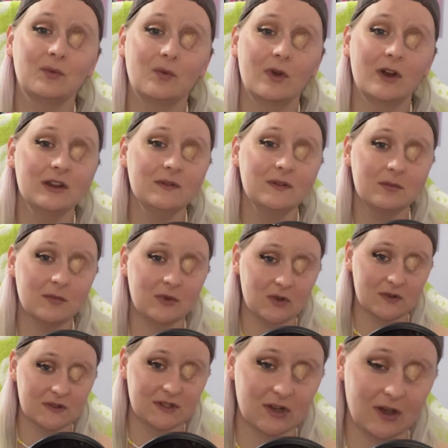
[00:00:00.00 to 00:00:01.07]
one of the
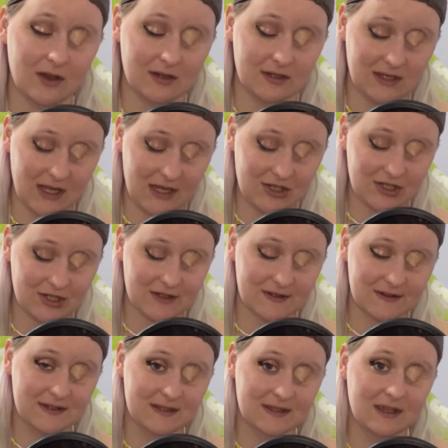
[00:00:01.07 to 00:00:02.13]
most
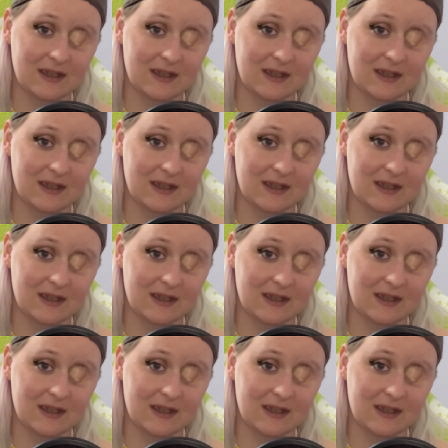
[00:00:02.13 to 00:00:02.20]
audacious